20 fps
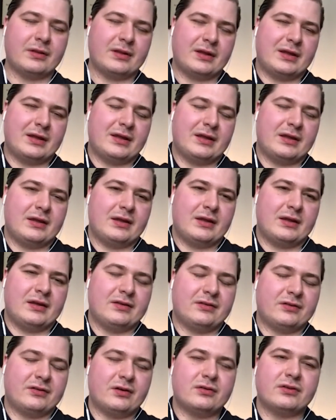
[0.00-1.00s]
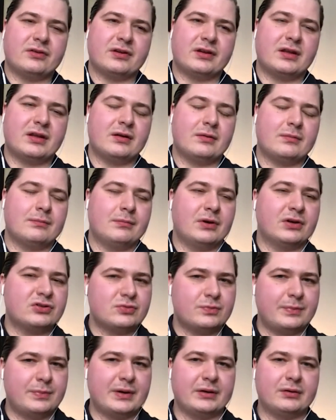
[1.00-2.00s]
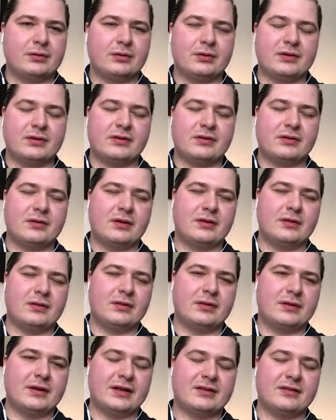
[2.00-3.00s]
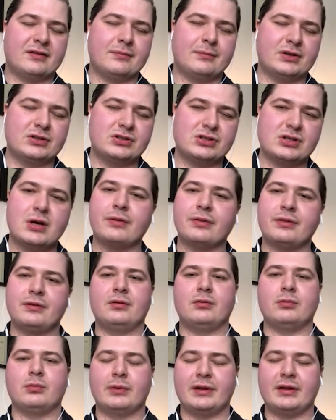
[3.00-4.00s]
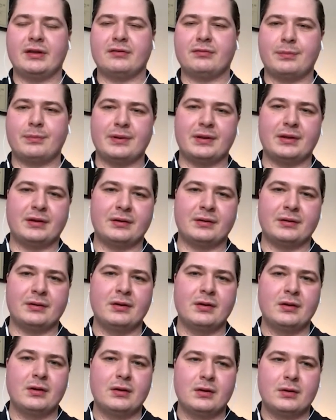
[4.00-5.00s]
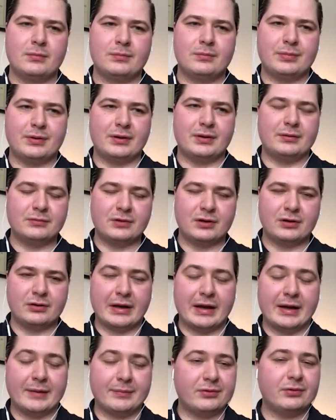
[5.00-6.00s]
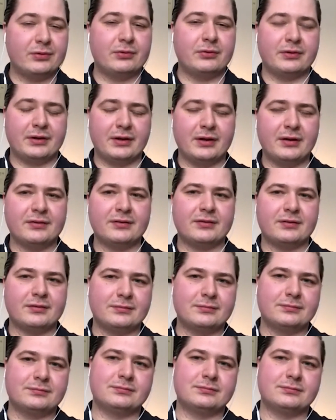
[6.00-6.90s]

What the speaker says: It starts to get much better. That's a much healthier way of being. But, absolutely, yes.